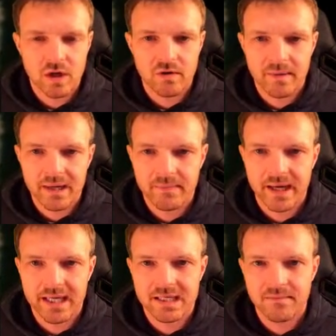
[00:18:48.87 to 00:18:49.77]
lower back
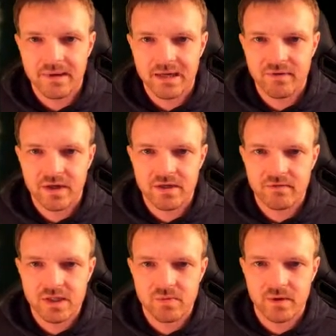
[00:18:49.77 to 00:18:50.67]
pain may have heard
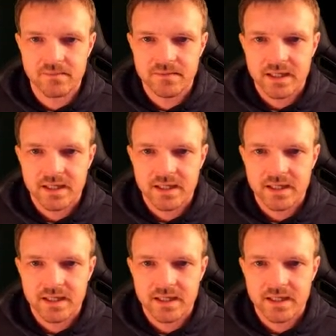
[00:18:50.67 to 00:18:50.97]
of this one.